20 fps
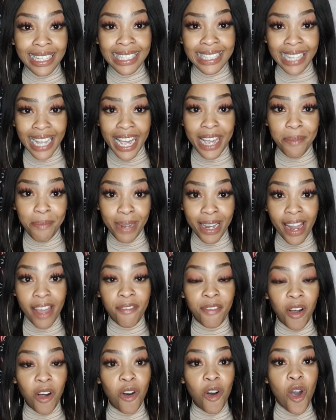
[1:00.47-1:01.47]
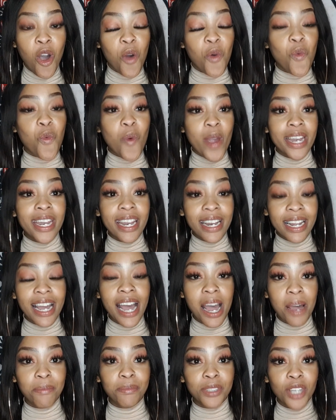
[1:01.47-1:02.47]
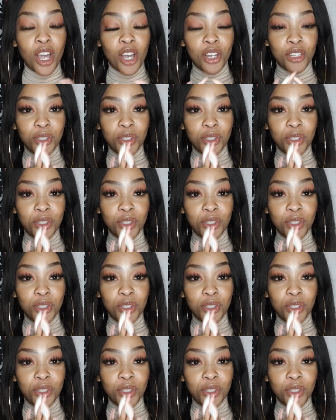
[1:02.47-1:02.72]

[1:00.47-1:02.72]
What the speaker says: same level when it comes